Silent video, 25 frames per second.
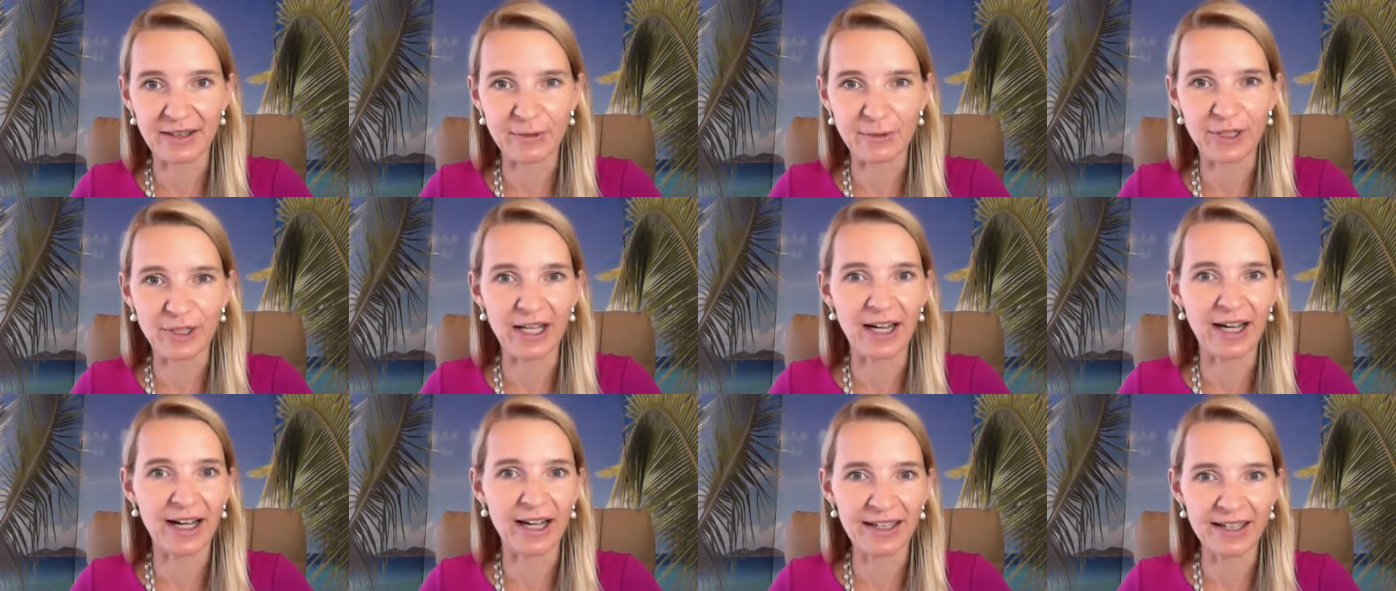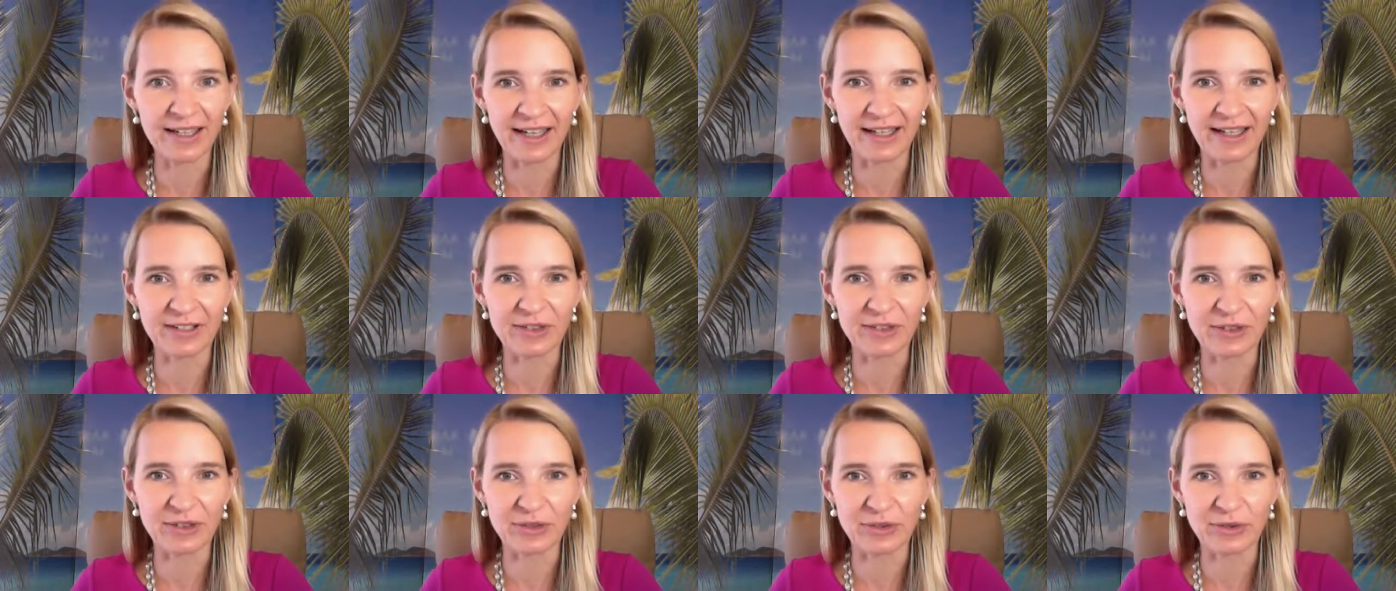what I
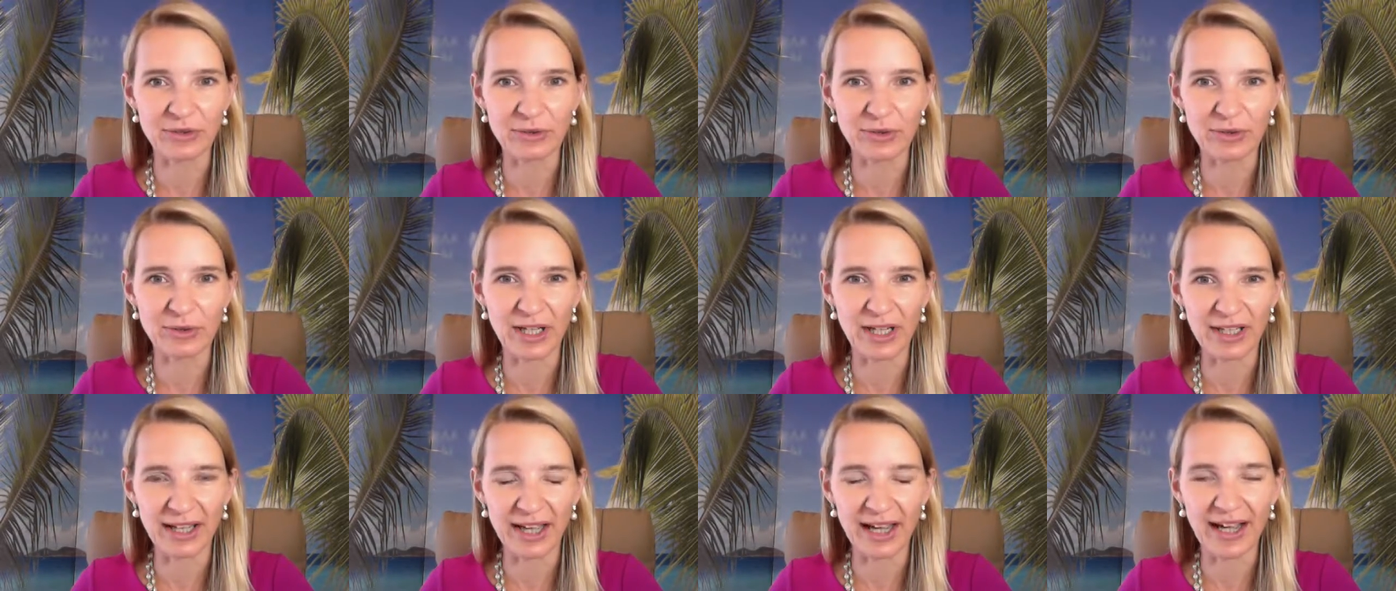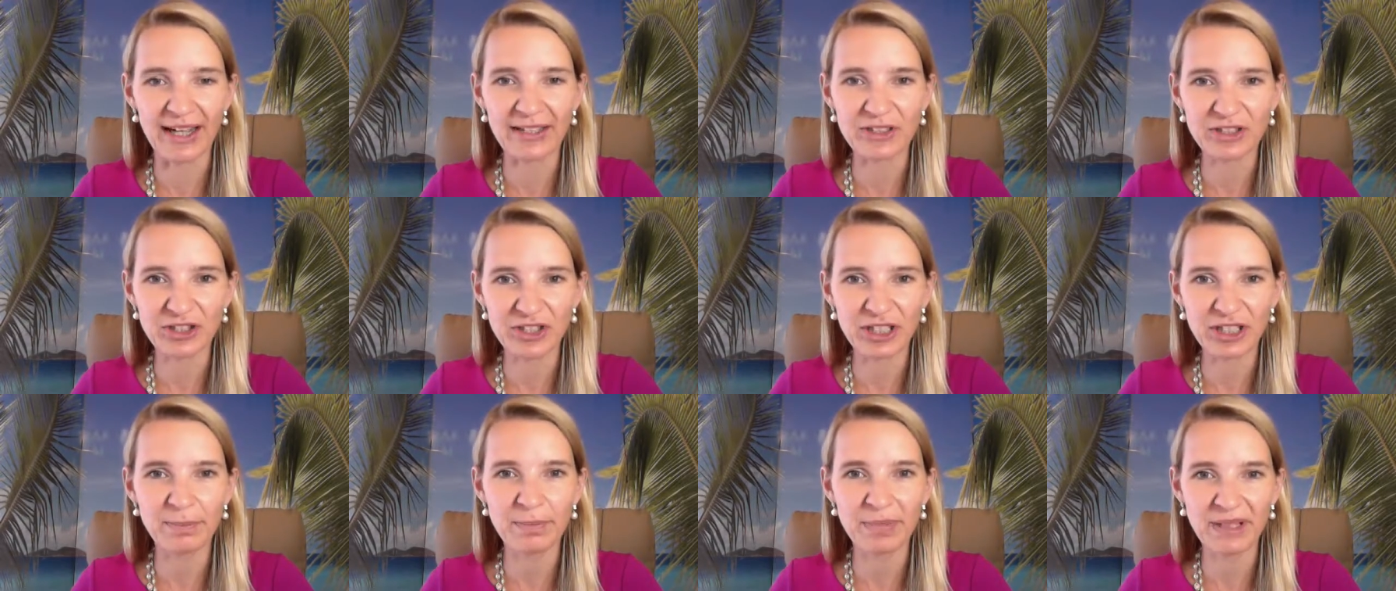like to do, and
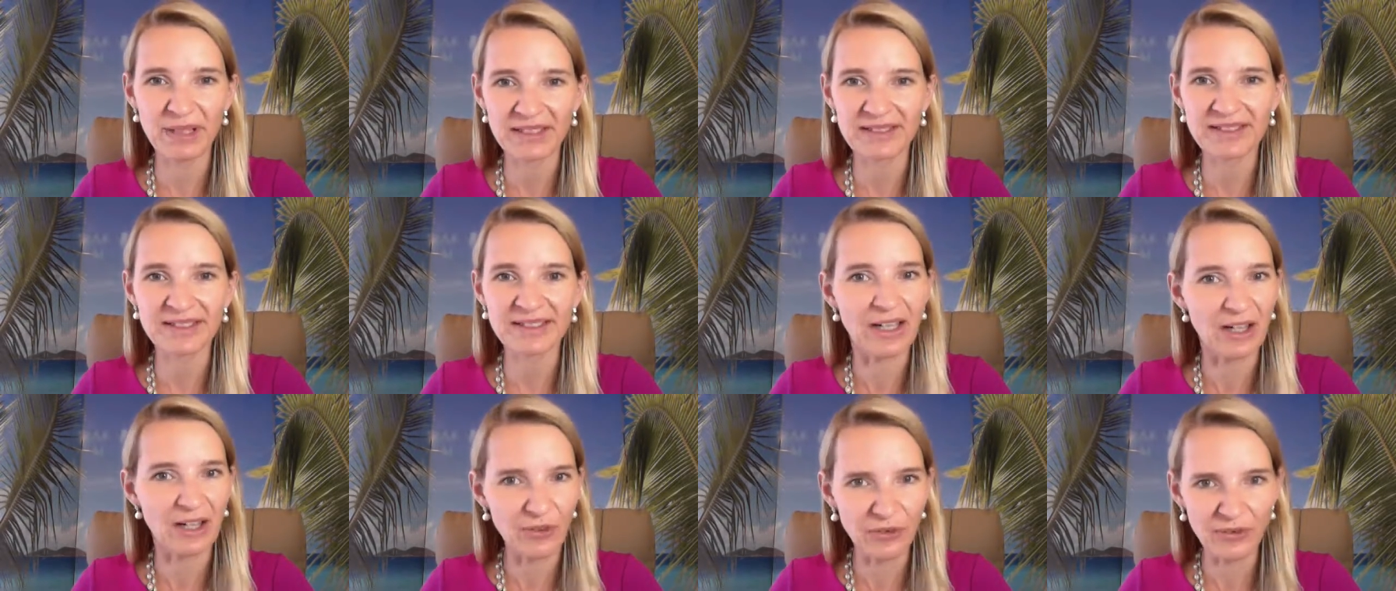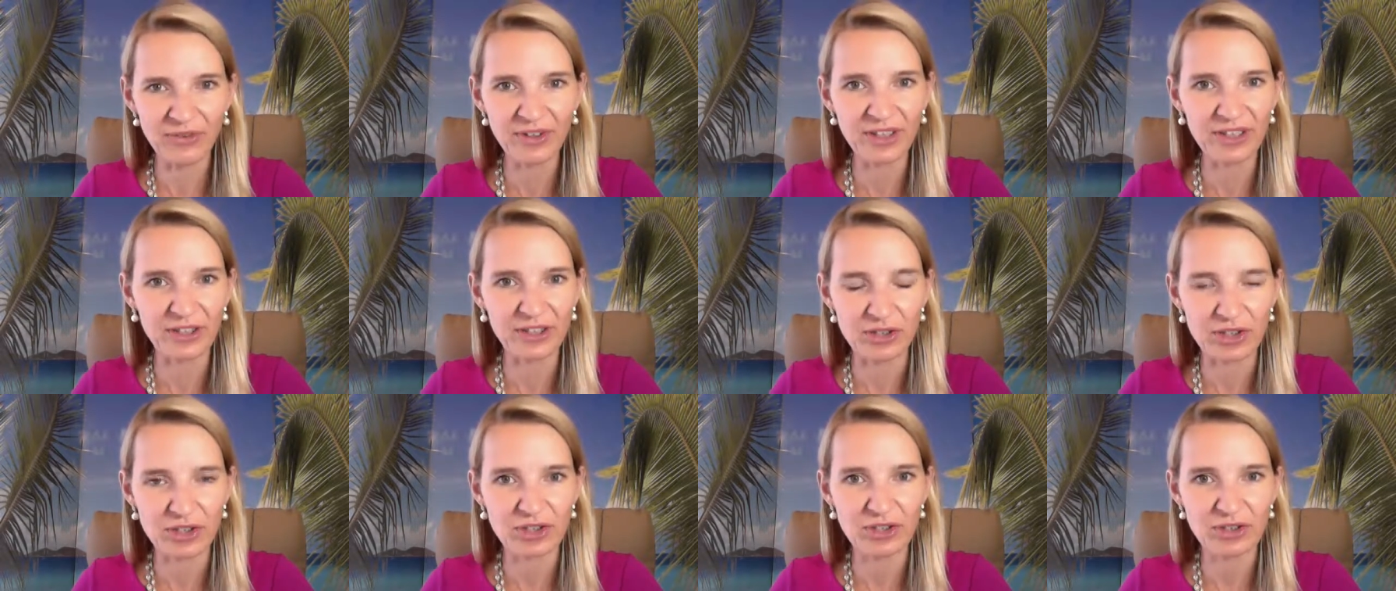actually be
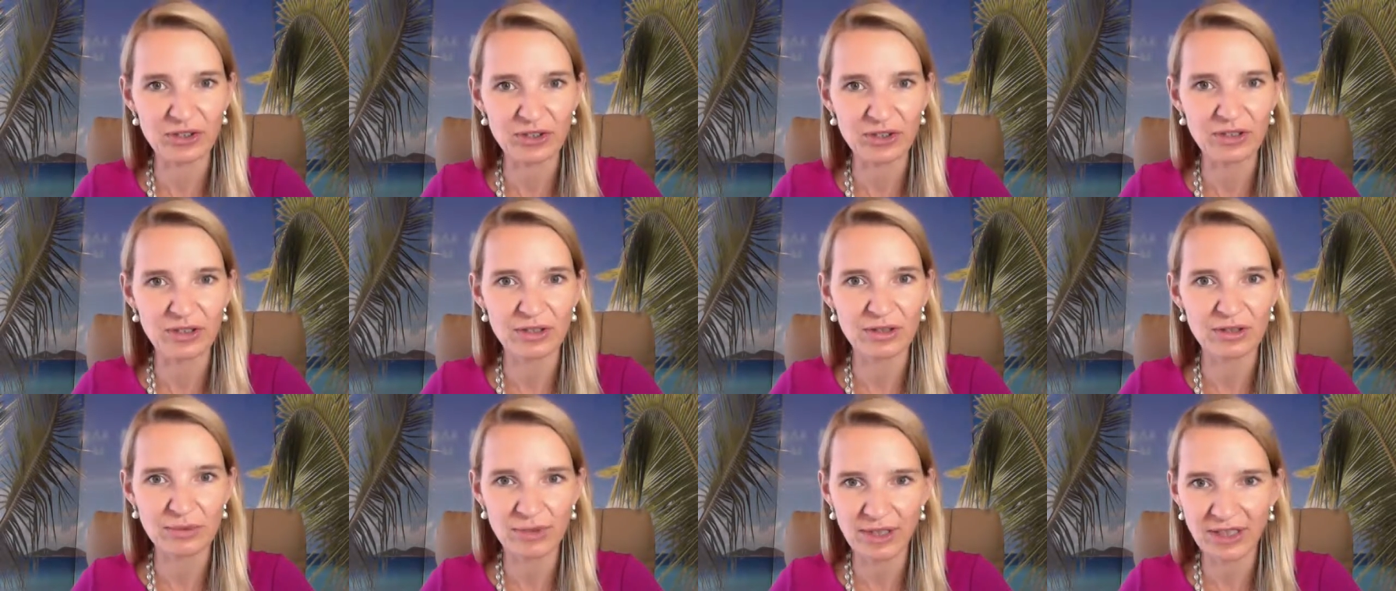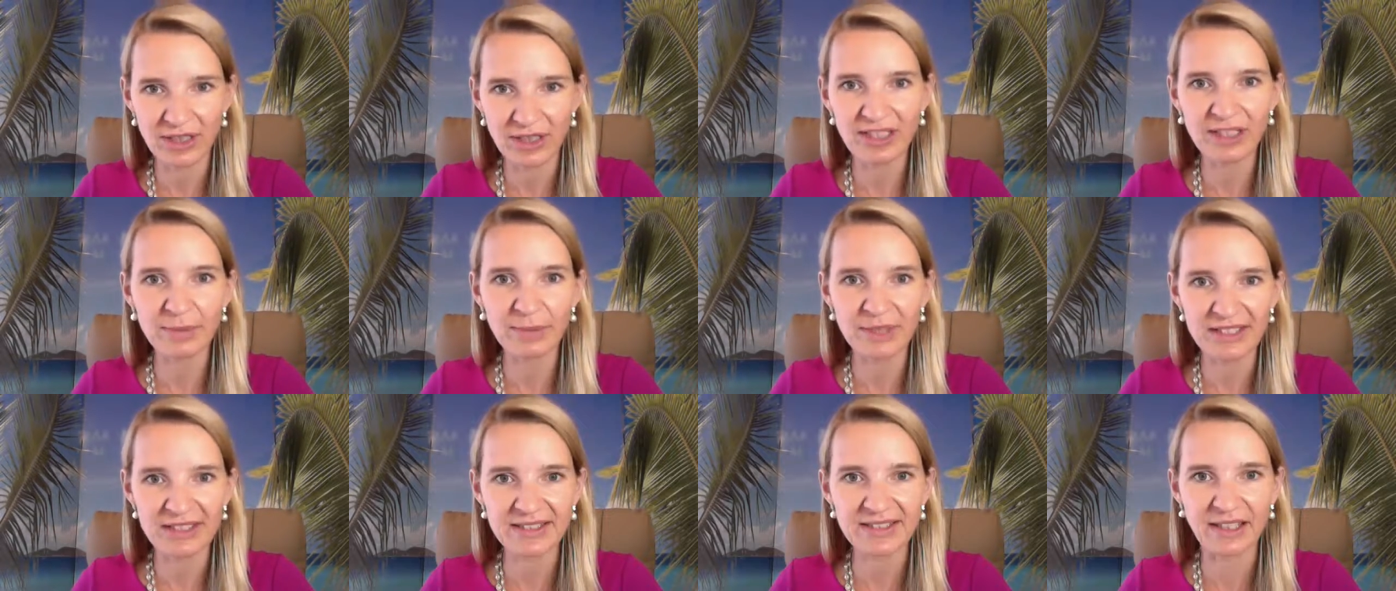selfish, really
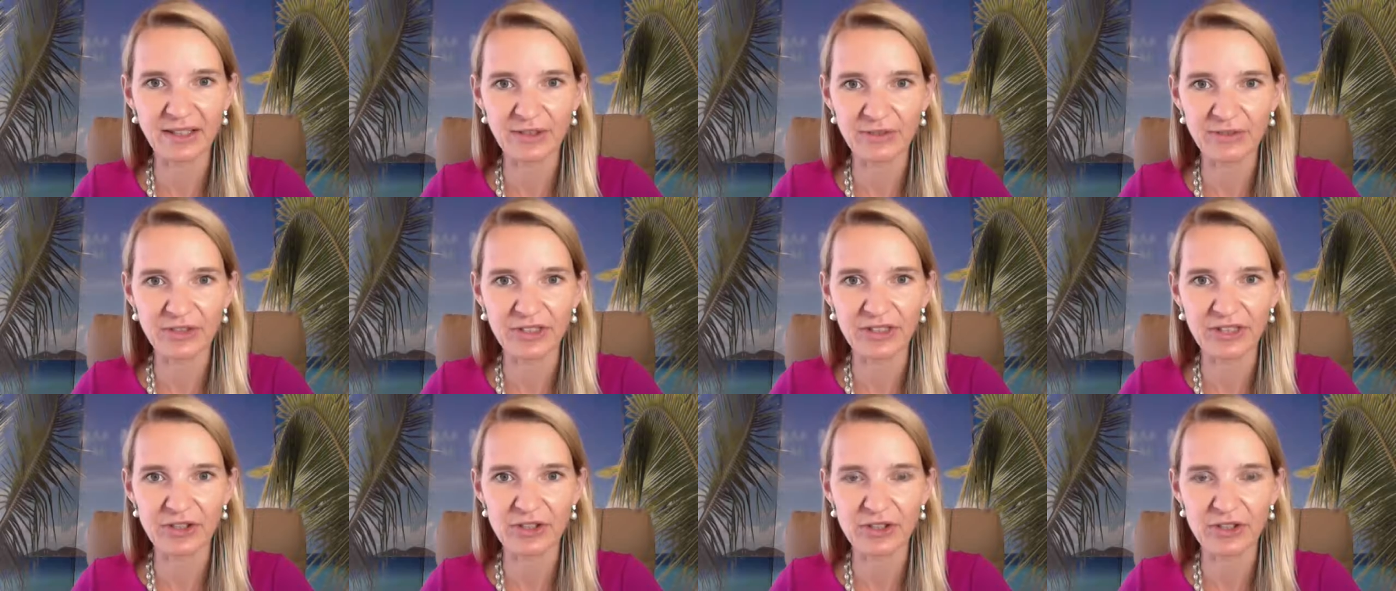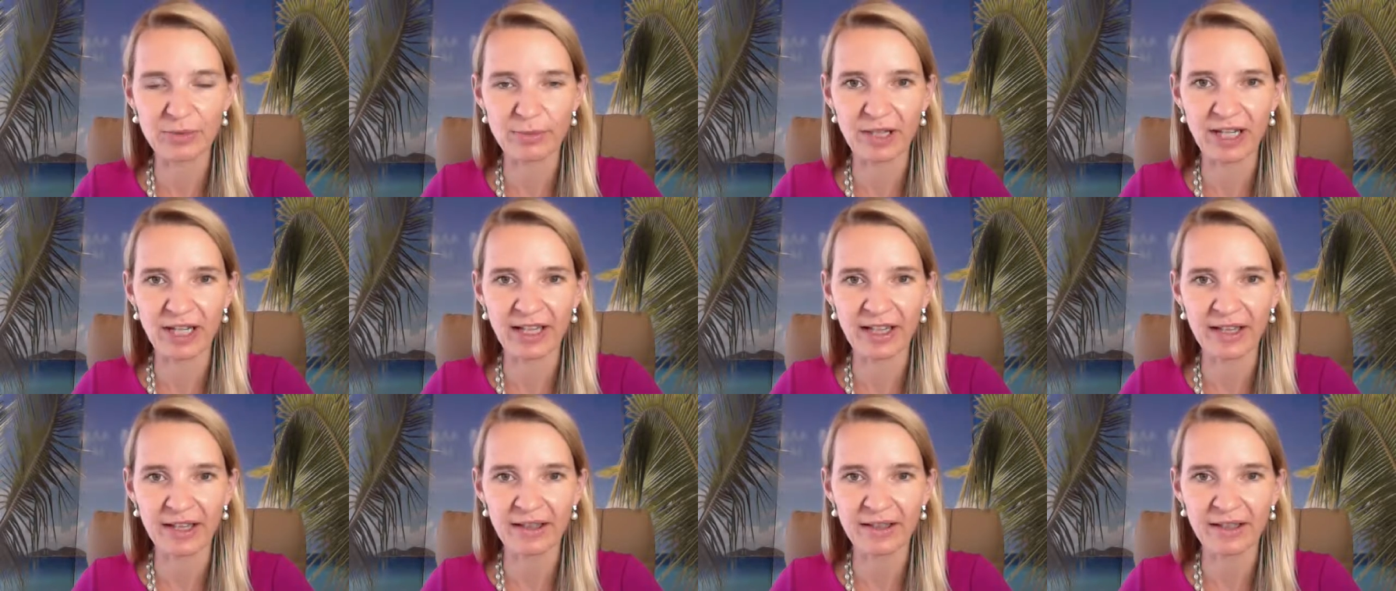be selfish,
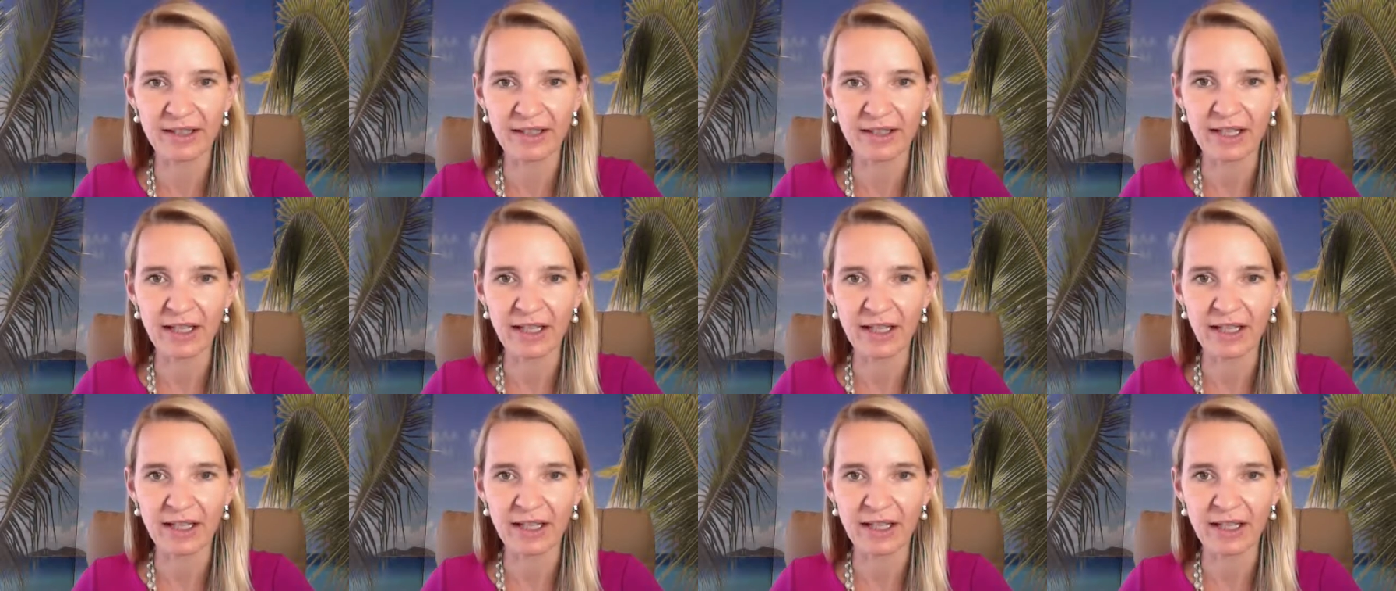right?